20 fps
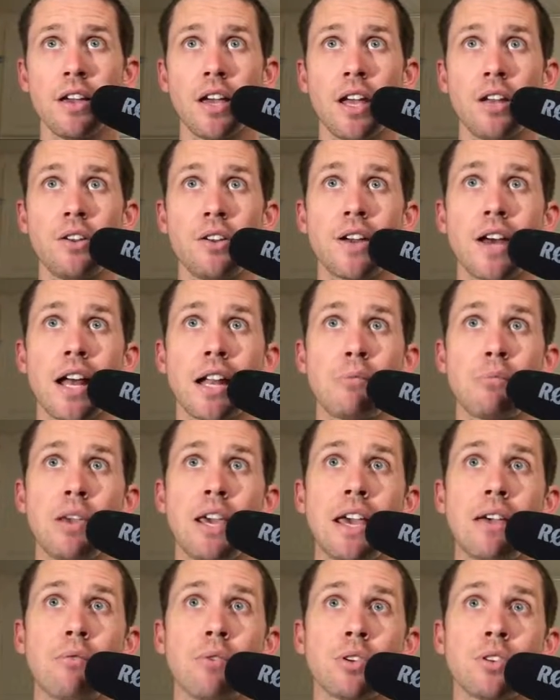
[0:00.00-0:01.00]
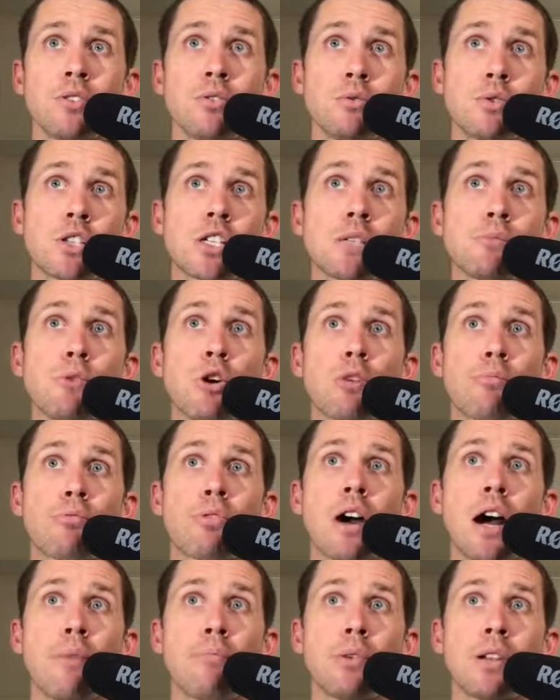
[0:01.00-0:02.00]
And you got to be able to smoke
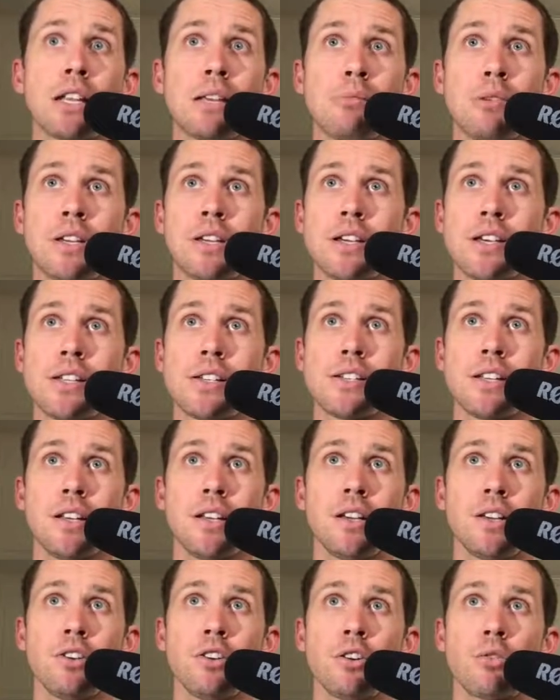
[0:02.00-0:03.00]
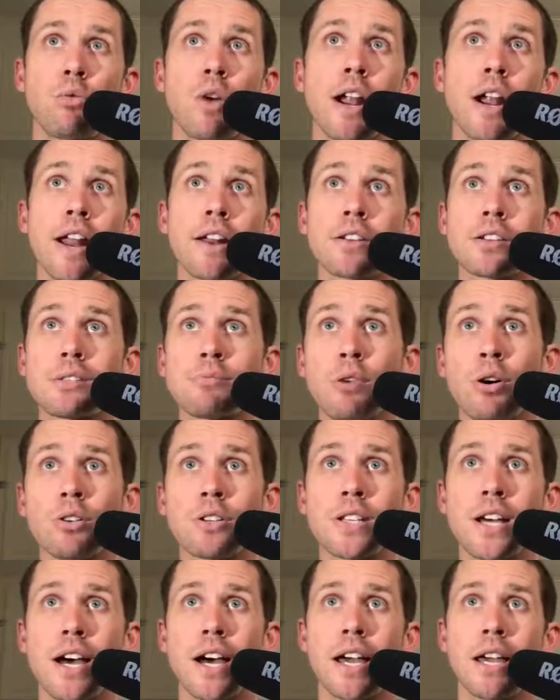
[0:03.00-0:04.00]
properly, because you'll out of
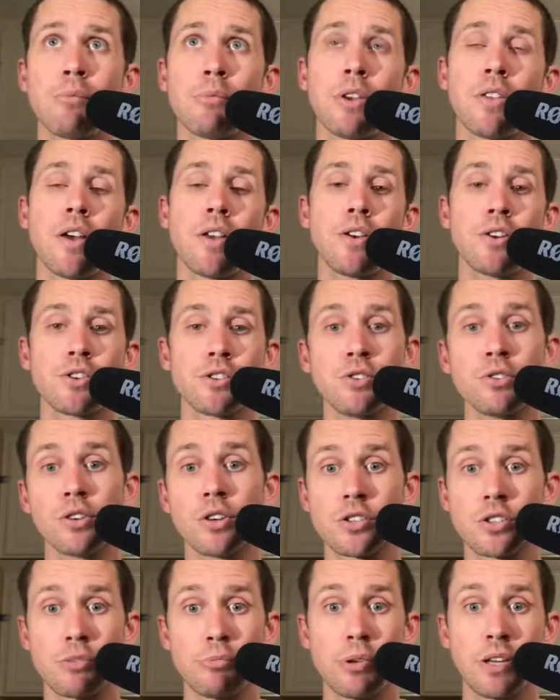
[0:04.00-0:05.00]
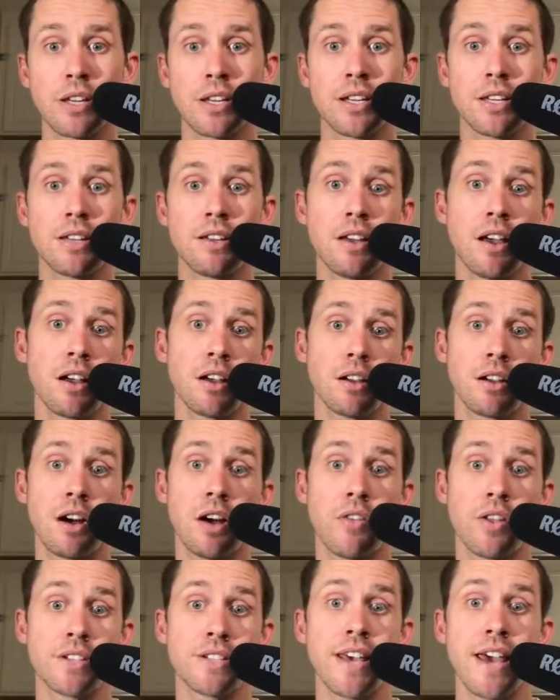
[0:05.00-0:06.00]
smoke time, and then your Zookas will be
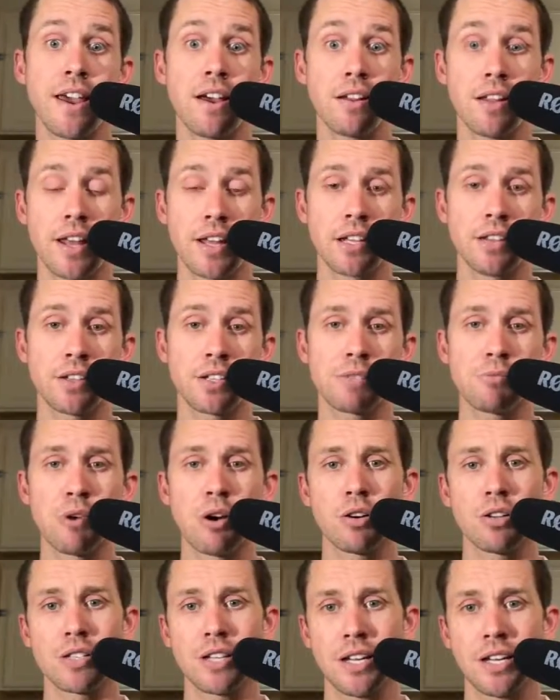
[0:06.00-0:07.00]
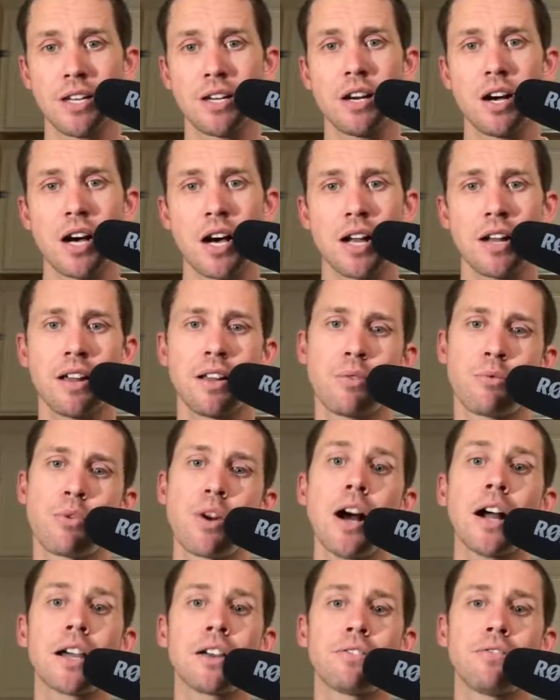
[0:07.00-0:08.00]
on the tail end of the smokes, getting caught in
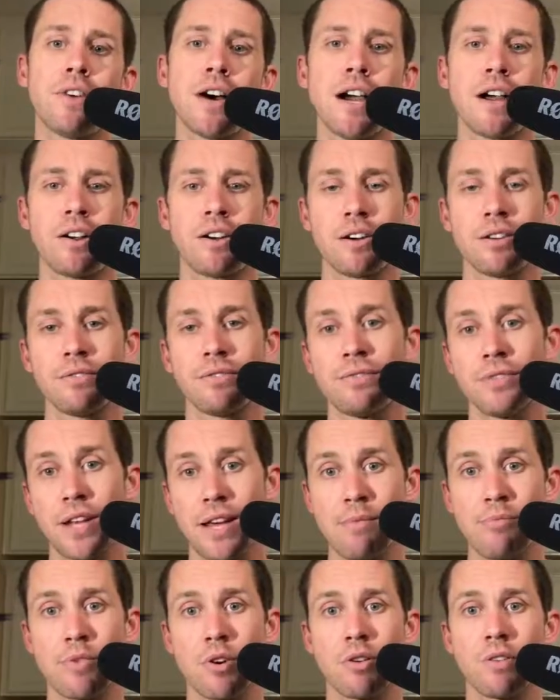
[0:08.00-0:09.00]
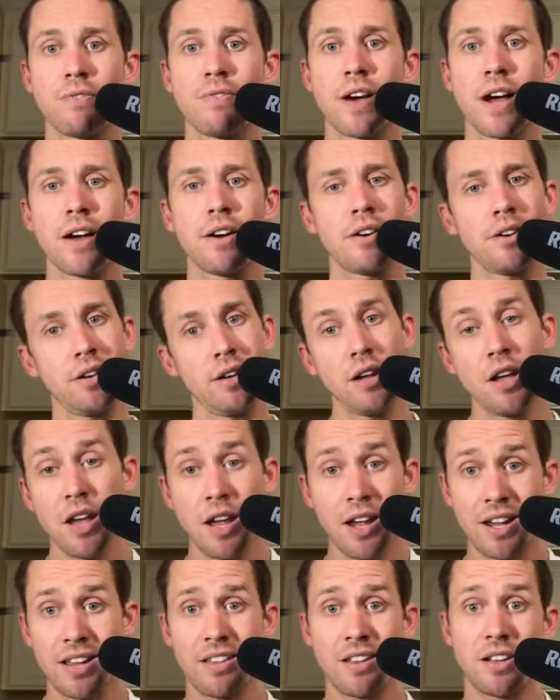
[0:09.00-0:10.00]
rocket fire and flamethrower fire, and
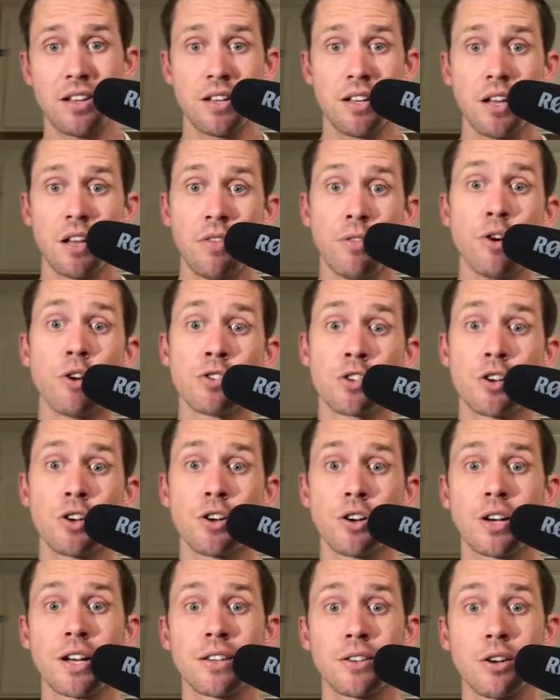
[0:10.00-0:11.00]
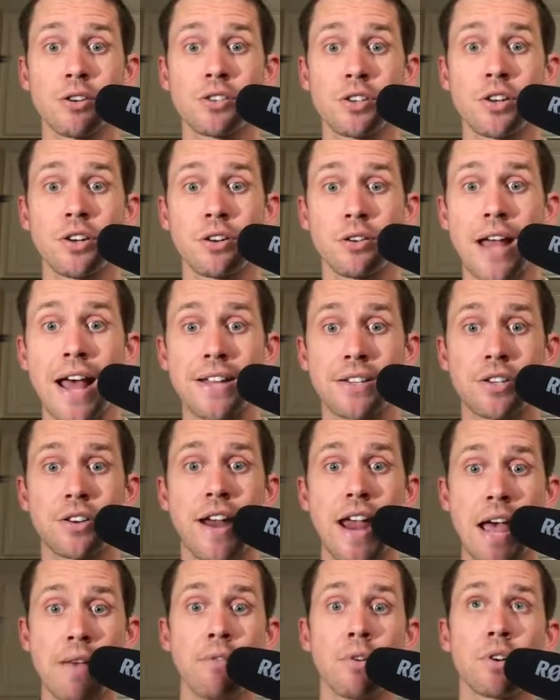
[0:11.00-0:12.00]
then that's
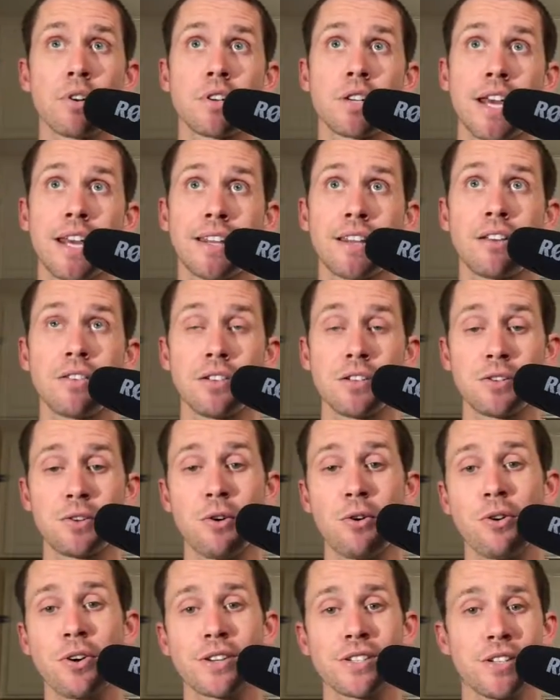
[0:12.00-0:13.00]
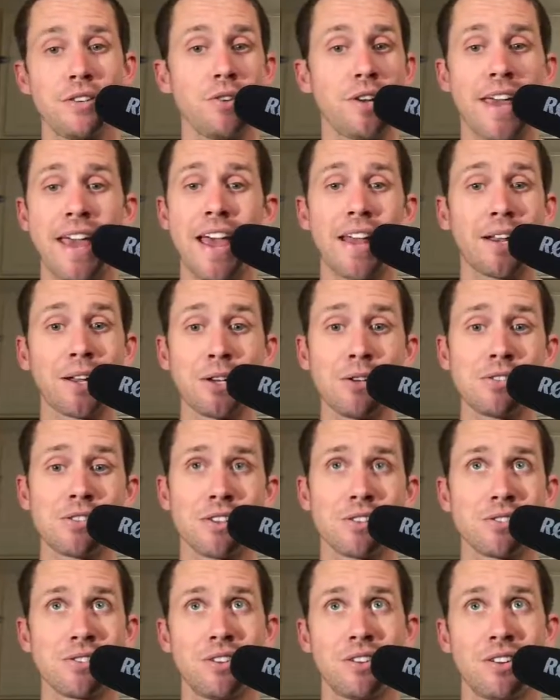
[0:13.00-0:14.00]
your ammo to take down these cores, and you can't lose
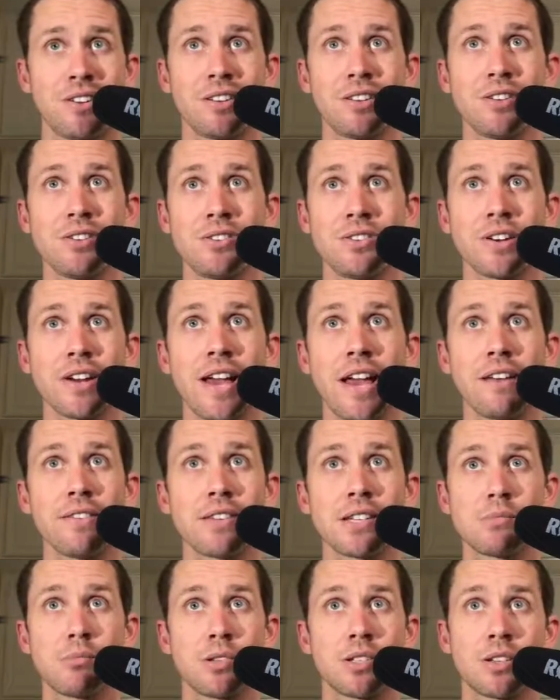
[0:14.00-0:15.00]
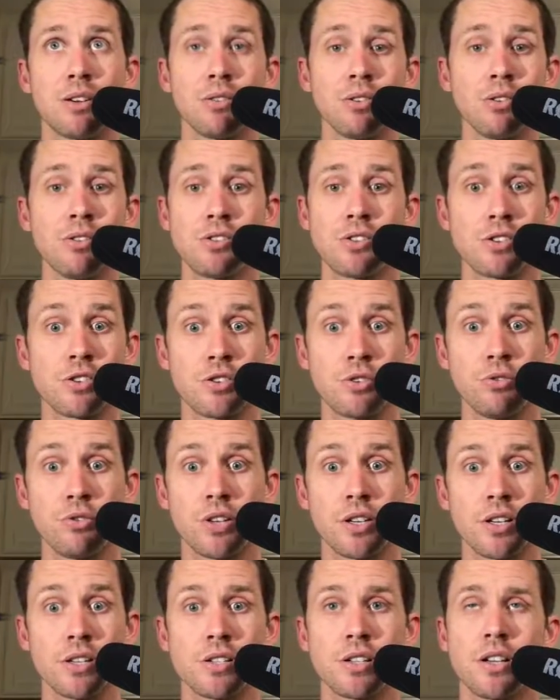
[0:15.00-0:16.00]
those. You can lose your heavies, but don't lose your
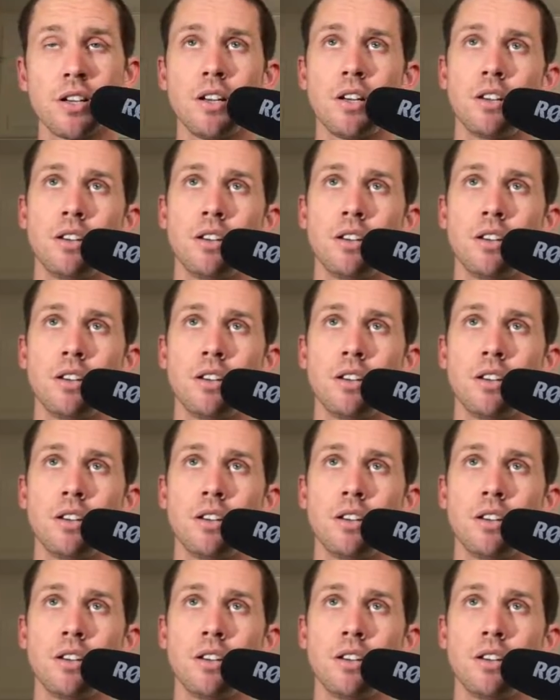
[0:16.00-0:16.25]
Zookas.